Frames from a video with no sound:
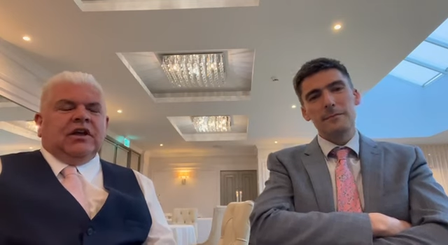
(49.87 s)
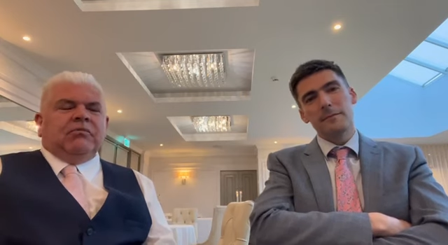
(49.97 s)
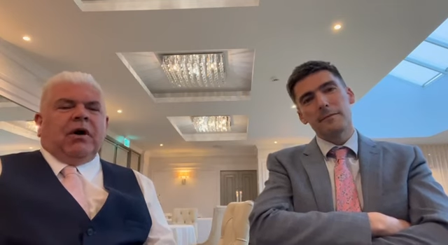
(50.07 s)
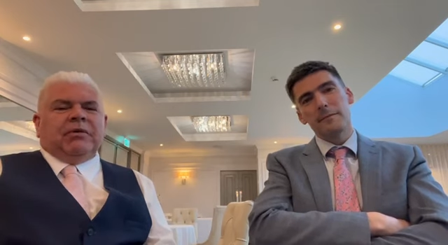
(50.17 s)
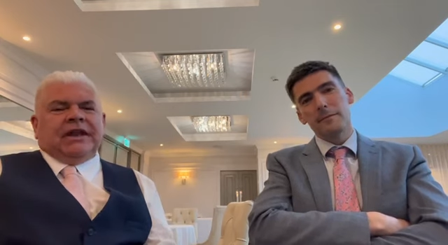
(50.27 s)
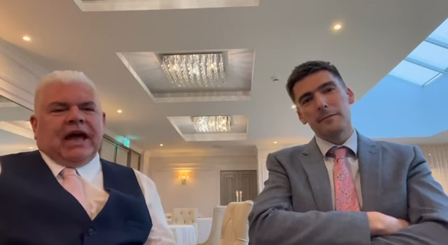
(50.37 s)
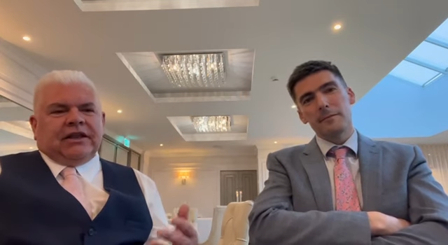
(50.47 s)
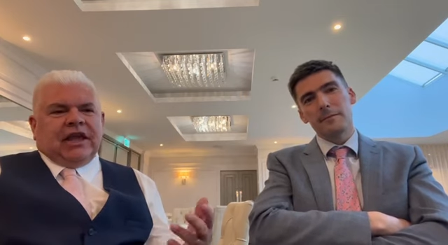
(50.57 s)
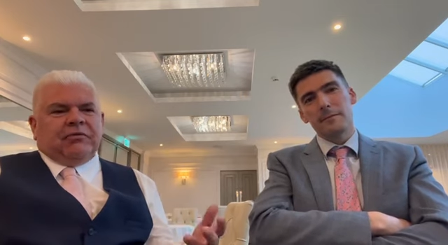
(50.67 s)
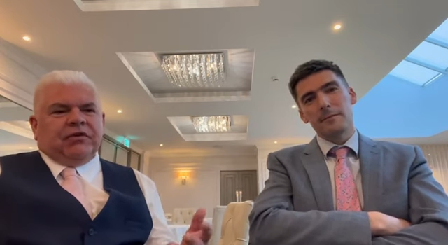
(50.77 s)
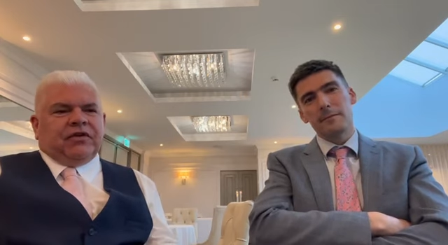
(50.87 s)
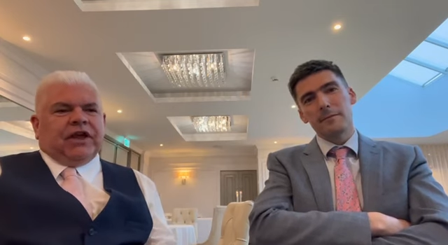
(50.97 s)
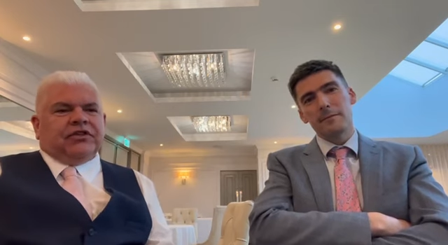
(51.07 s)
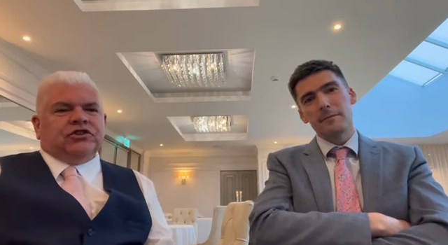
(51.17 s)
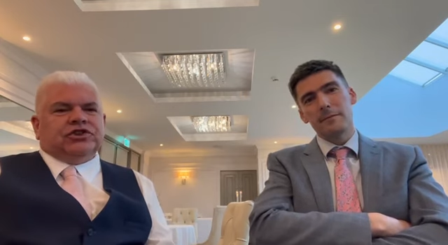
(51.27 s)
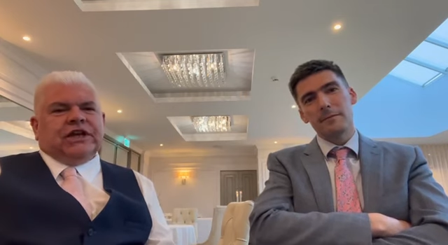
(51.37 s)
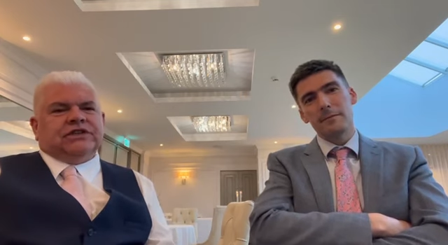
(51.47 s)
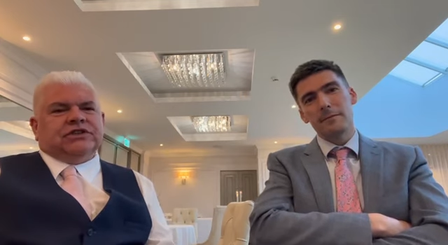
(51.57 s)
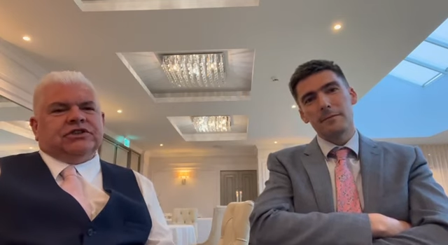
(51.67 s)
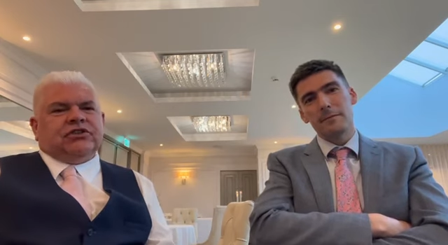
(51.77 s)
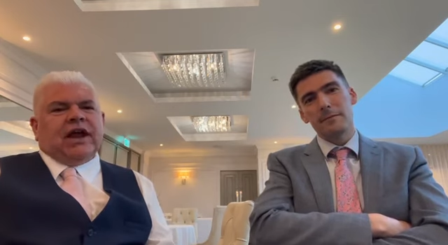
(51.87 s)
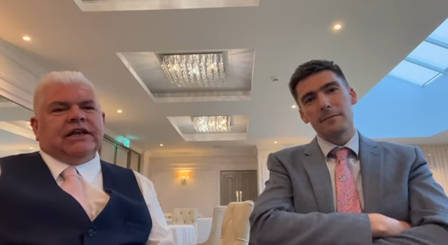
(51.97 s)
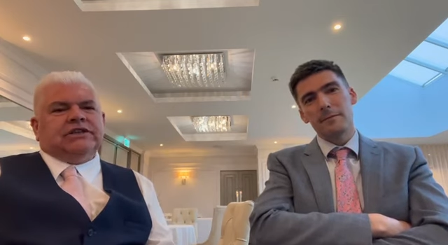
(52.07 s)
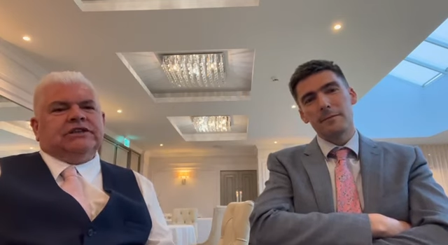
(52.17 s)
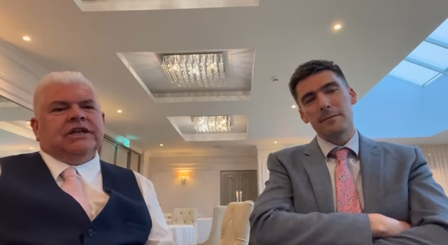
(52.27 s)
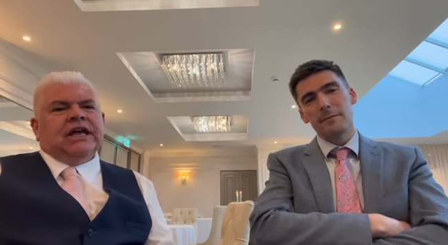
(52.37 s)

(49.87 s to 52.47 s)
Speaker 1: Mom and dad came to faith in Jesus Christ